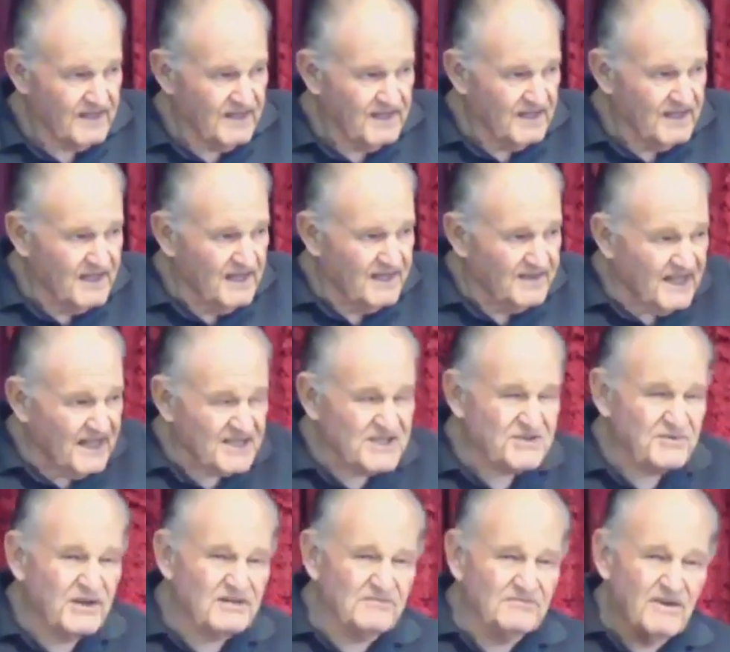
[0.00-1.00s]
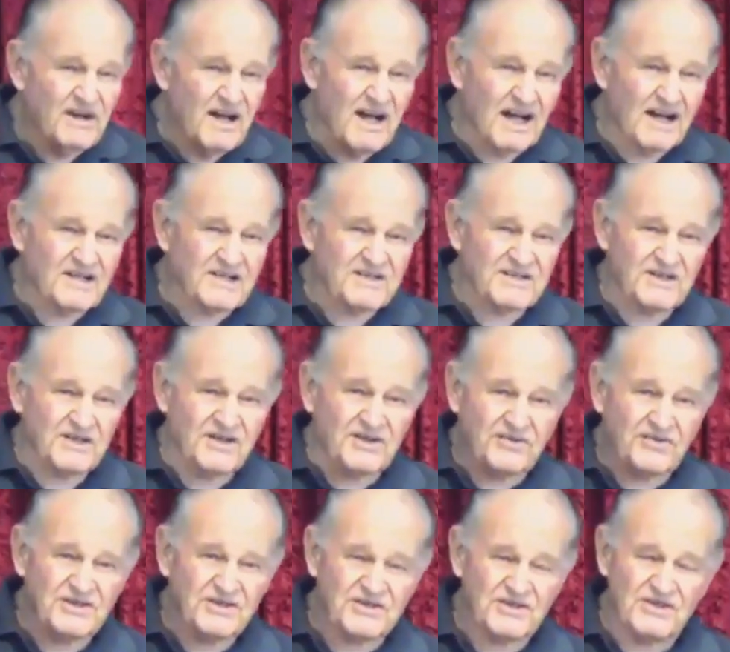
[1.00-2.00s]
That's what marks the
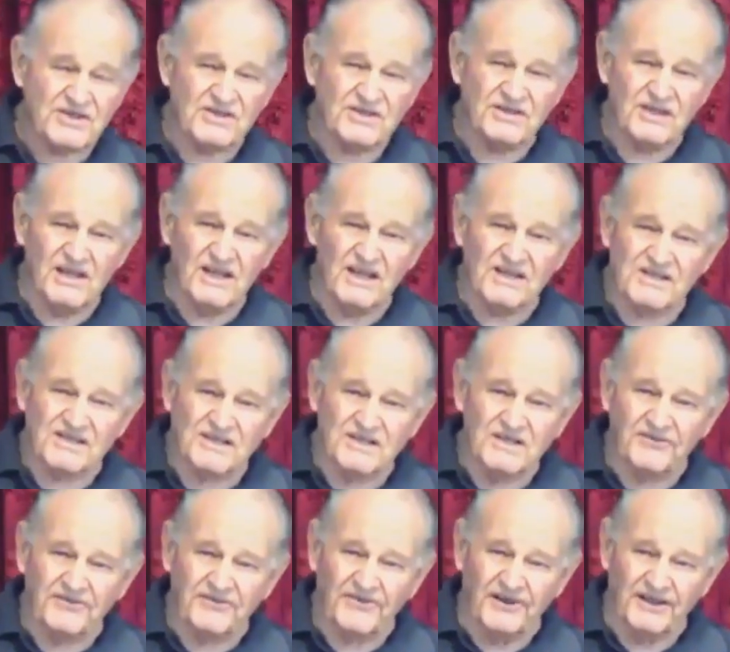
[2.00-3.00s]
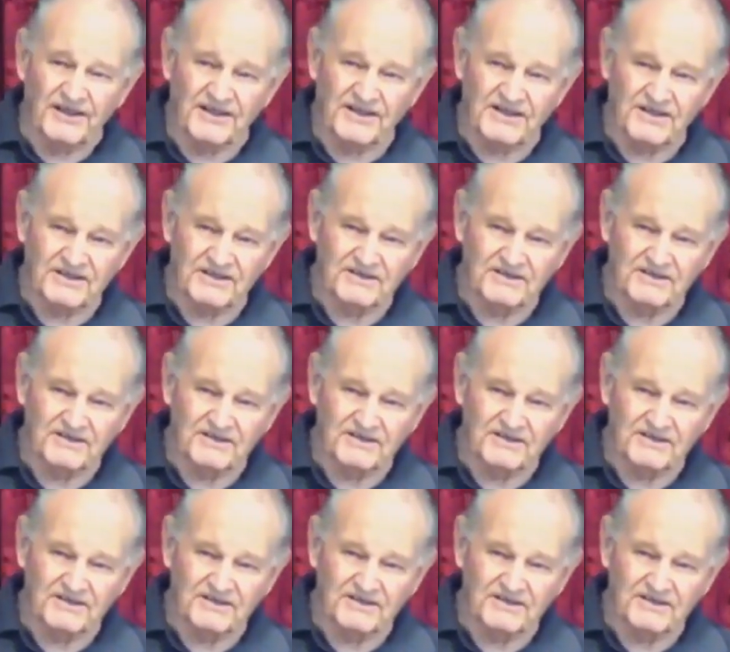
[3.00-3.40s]
Christian as different.